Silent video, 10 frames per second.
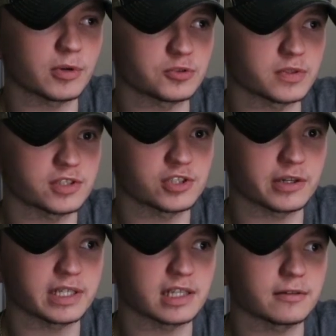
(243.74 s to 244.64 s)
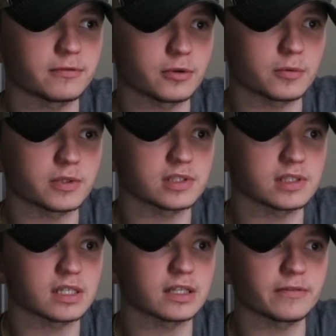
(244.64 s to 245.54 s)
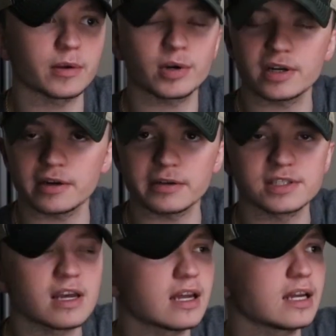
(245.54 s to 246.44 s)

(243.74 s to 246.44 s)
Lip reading: most recent show I did it for was The Vampire Diaries.